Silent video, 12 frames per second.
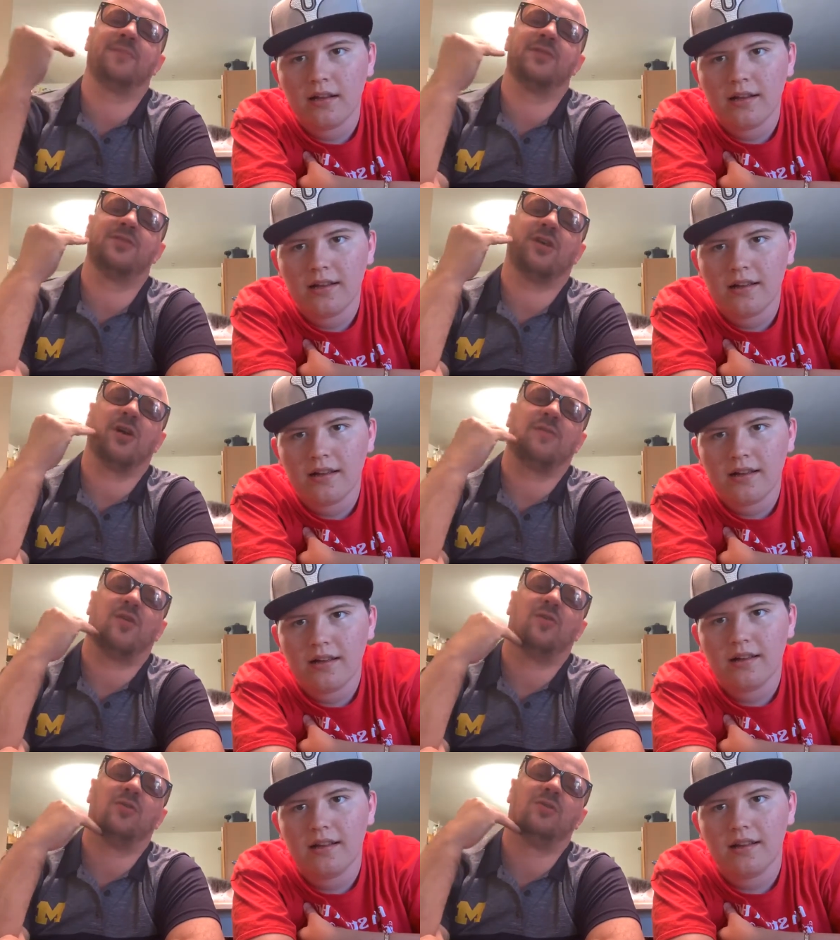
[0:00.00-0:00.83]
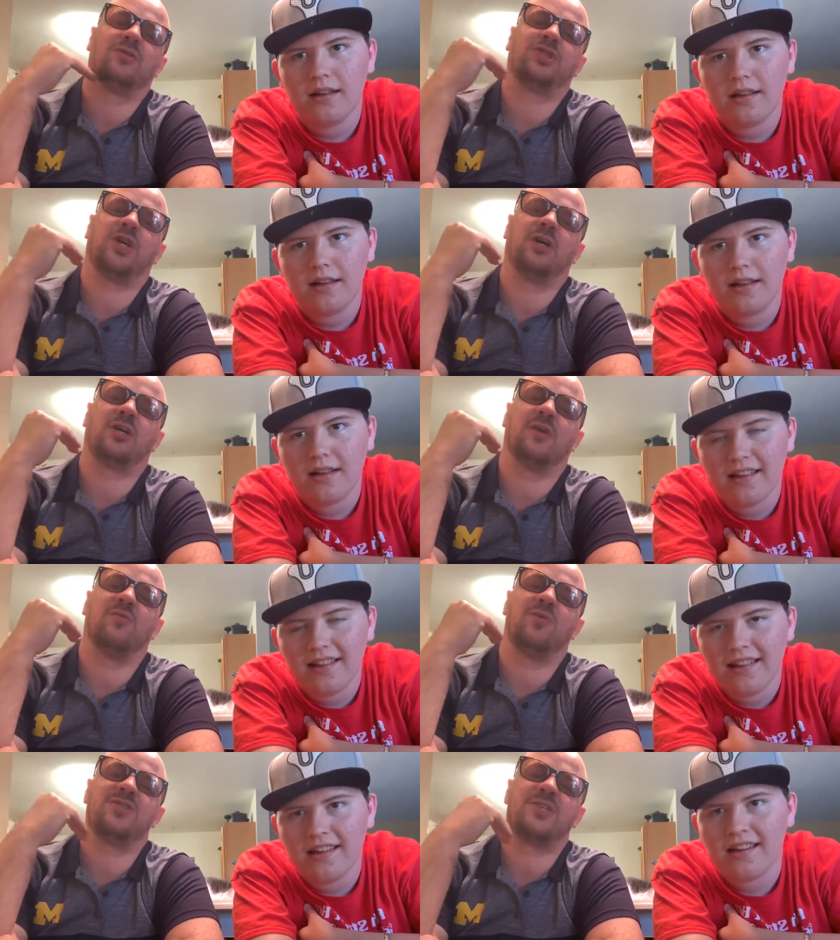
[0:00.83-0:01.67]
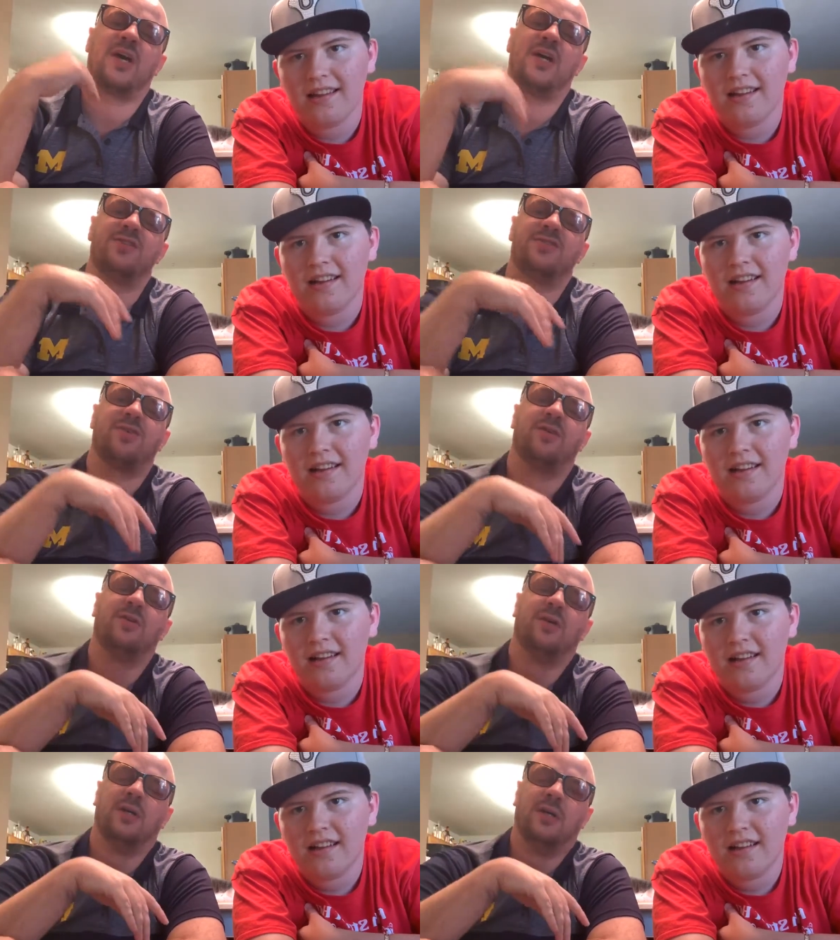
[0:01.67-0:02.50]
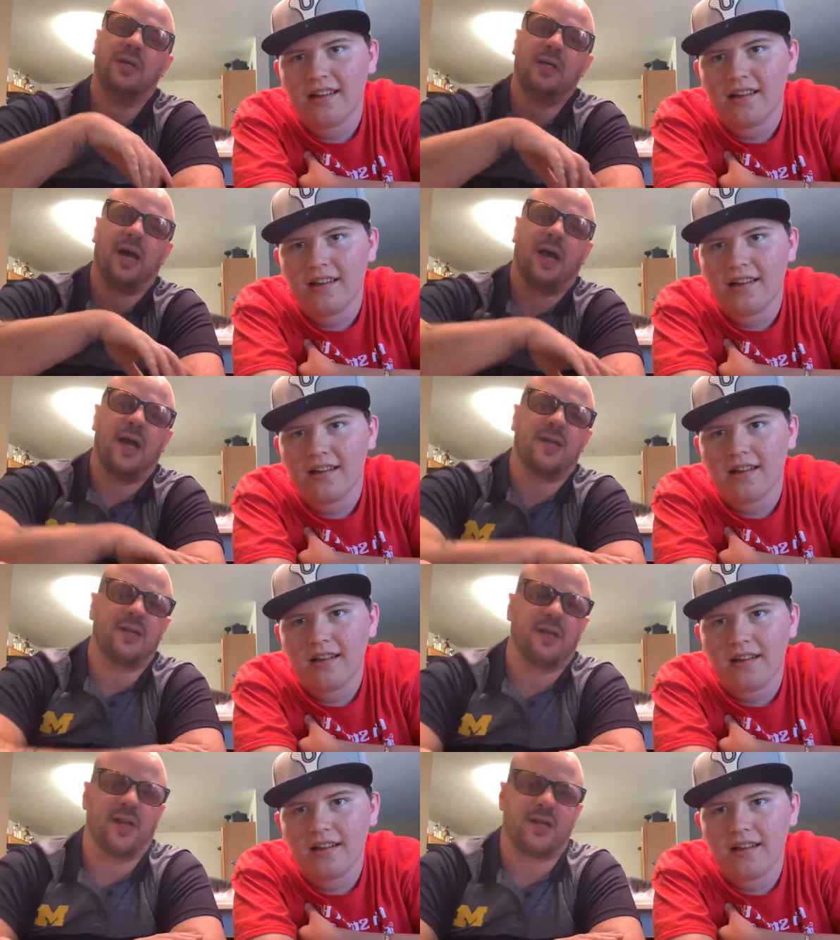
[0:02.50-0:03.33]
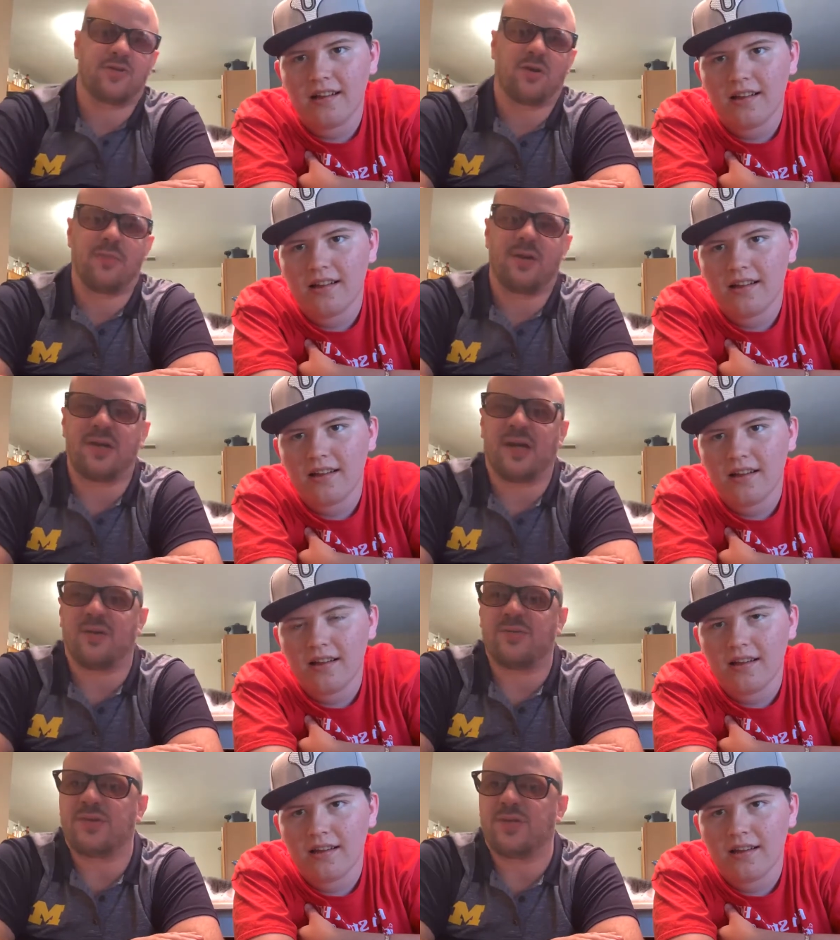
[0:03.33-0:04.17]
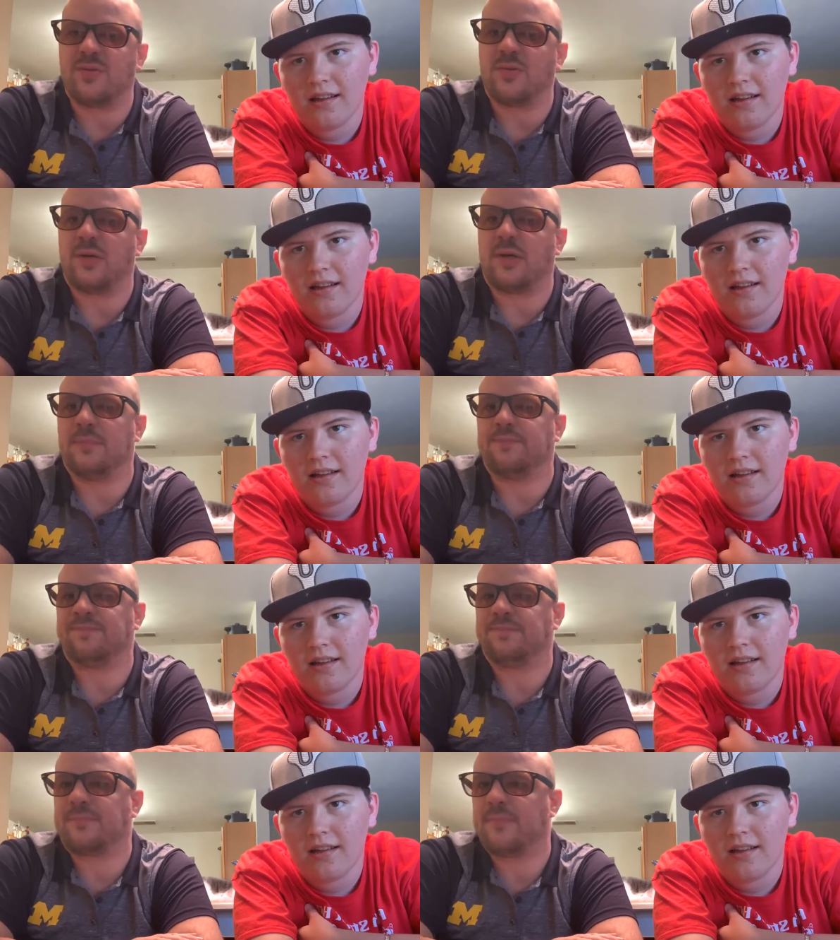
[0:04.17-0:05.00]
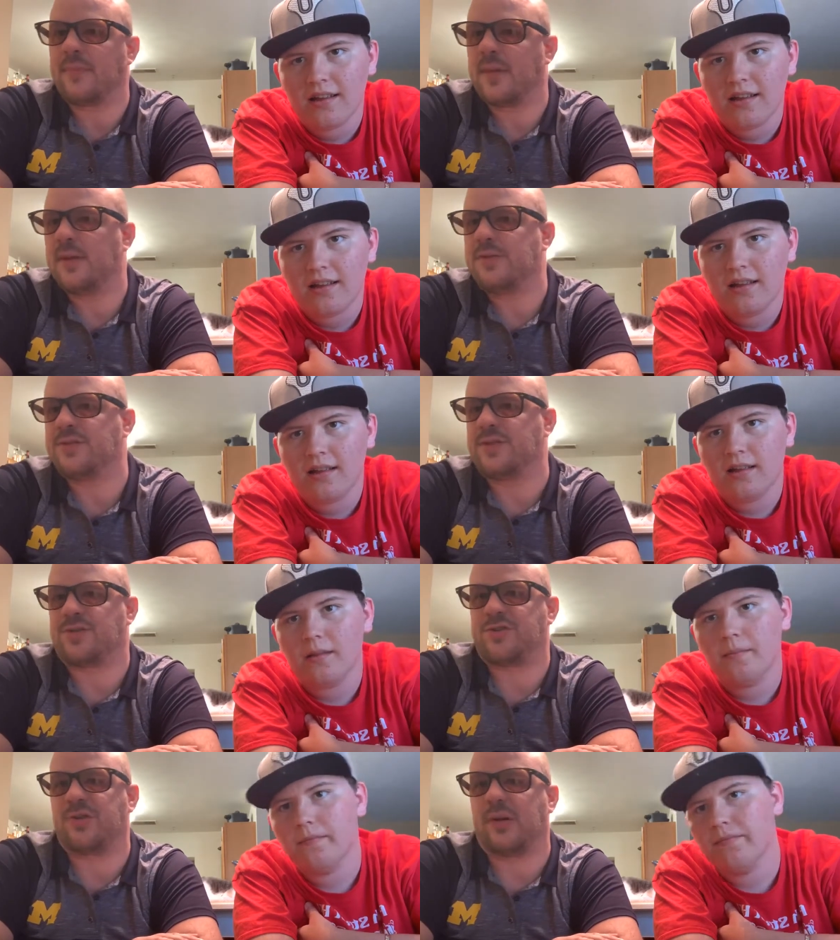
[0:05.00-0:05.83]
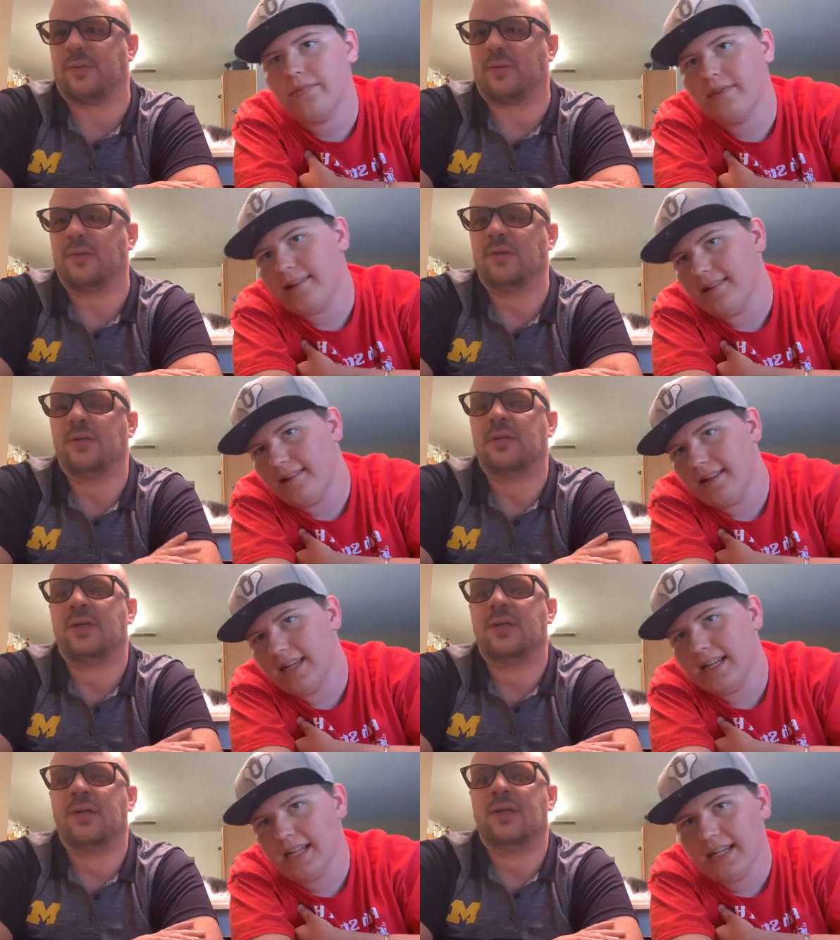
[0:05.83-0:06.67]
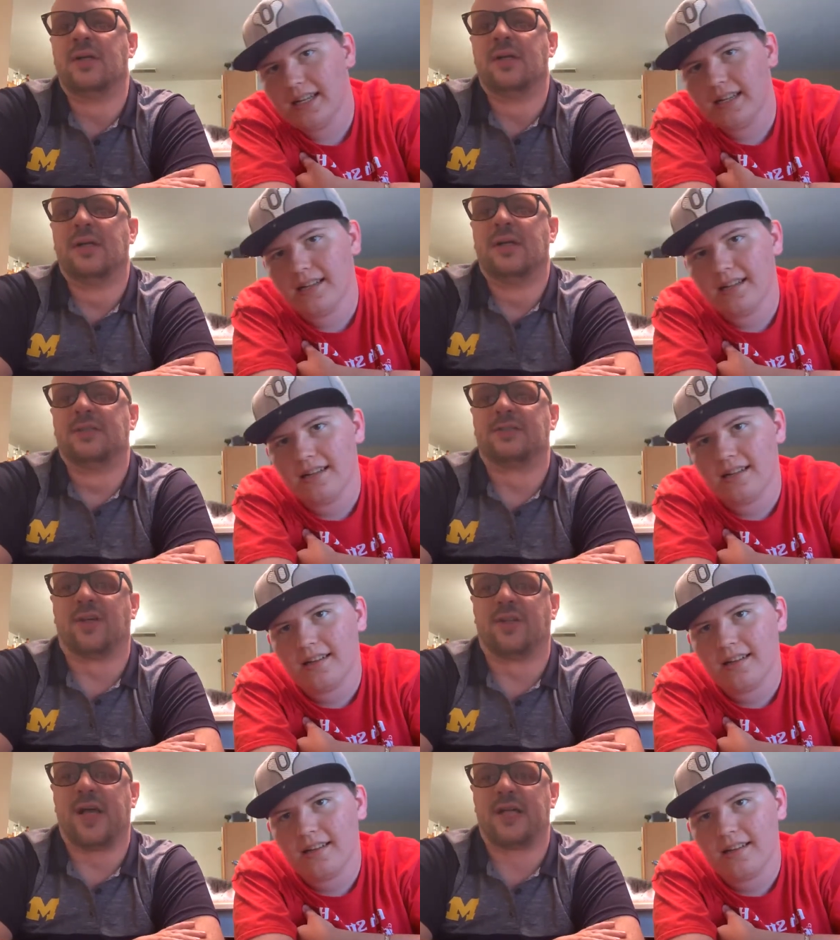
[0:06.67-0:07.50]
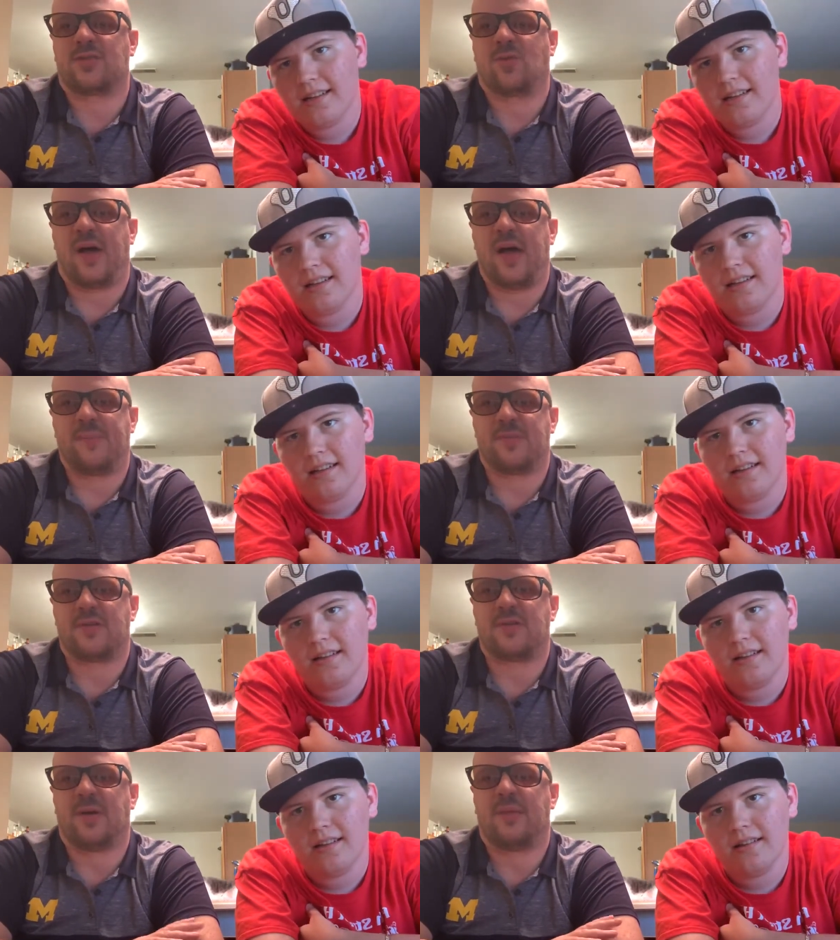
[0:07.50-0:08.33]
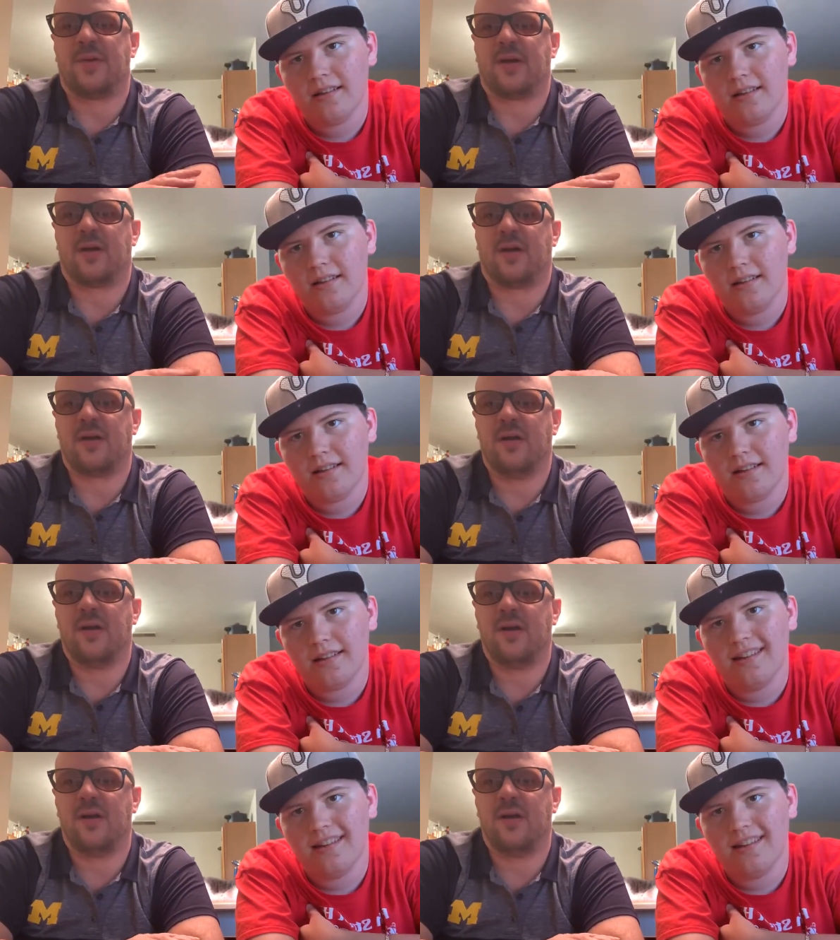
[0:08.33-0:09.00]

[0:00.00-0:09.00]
Speaker 1: took off a whole chunk on one side. So I had to like trim it down to um, just stubble. So that's what happened to my beard.